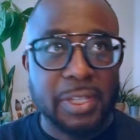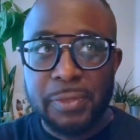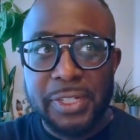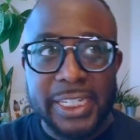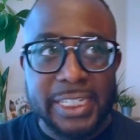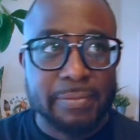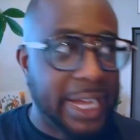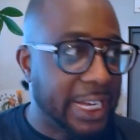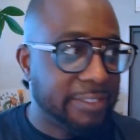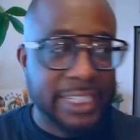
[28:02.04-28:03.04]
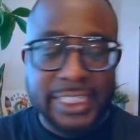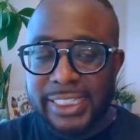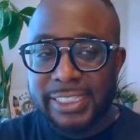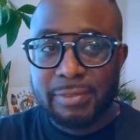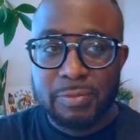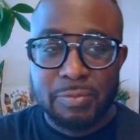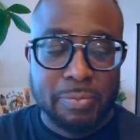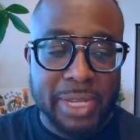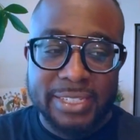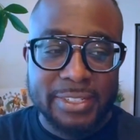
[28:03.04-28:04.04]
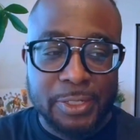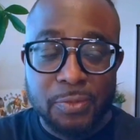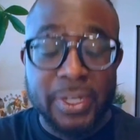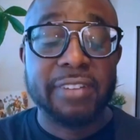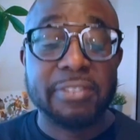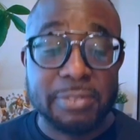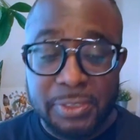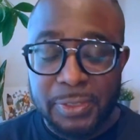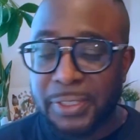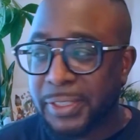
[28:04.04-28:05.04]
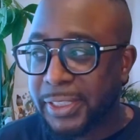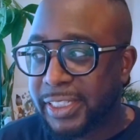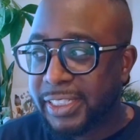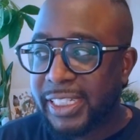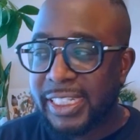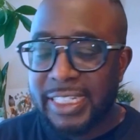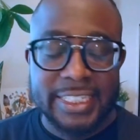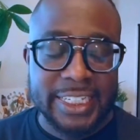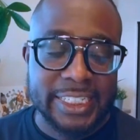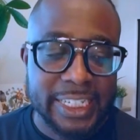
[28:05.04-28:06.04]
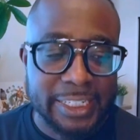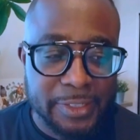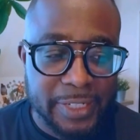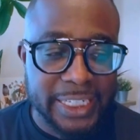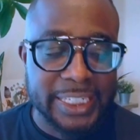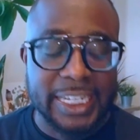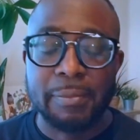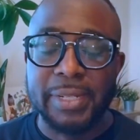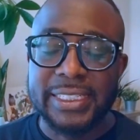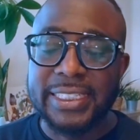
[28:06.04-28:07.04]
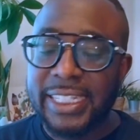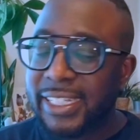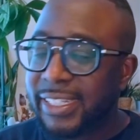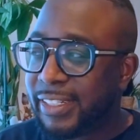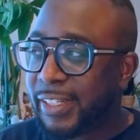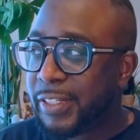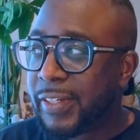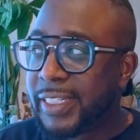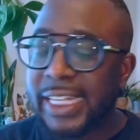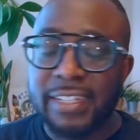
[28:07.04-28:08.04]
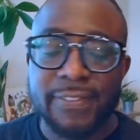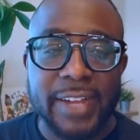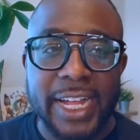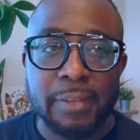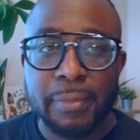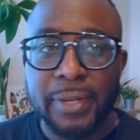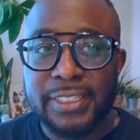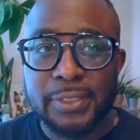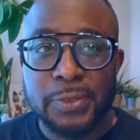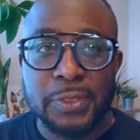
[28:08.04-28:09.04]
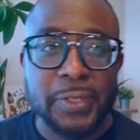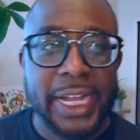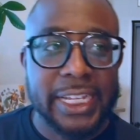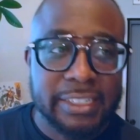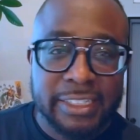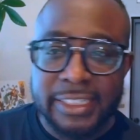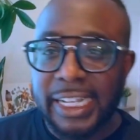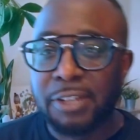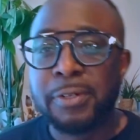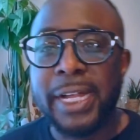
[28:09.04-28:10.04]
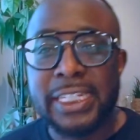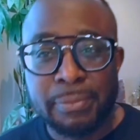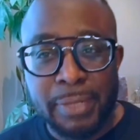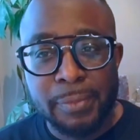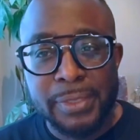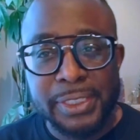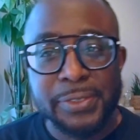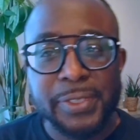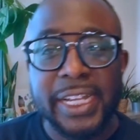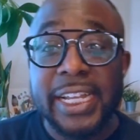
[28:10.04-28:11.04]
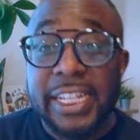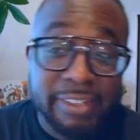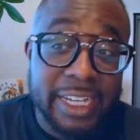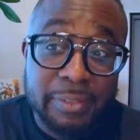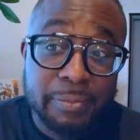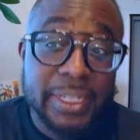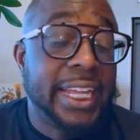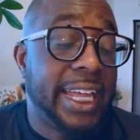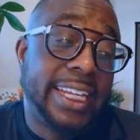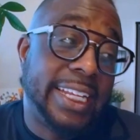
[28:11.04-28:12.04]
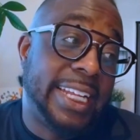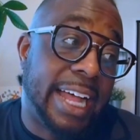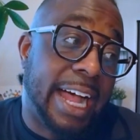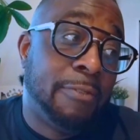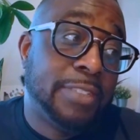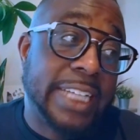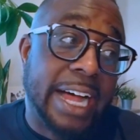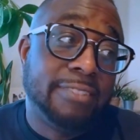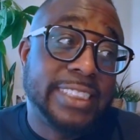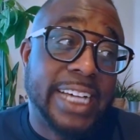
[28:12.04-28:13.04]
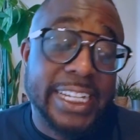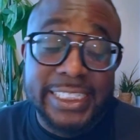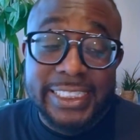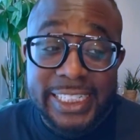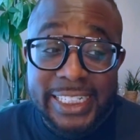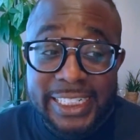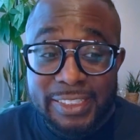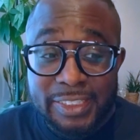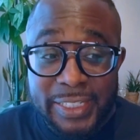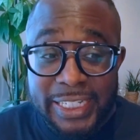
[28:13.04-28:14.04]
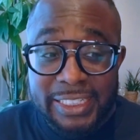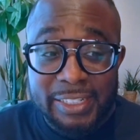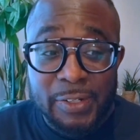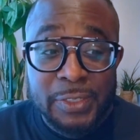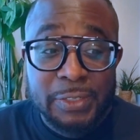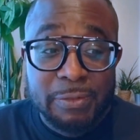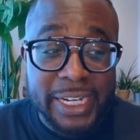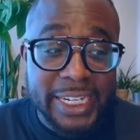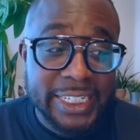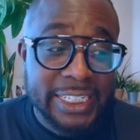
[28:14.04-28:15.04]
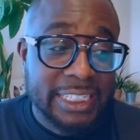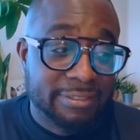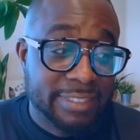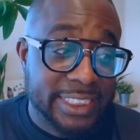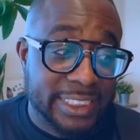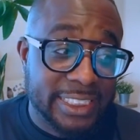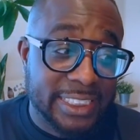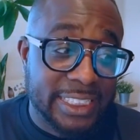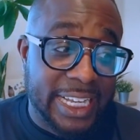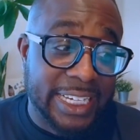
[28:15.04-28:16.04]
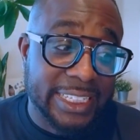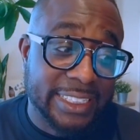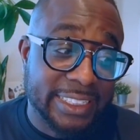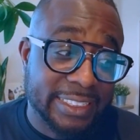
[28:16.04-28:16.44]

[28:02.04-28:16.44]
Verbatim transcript: communities migrated based on whatever was going on in San Diego economics, you know, you always had to find a person who's going to have the cookout, who has a barbecue. You had, you had to, and, and I was an outsider in San Diego. So, like, the only way was just to, like,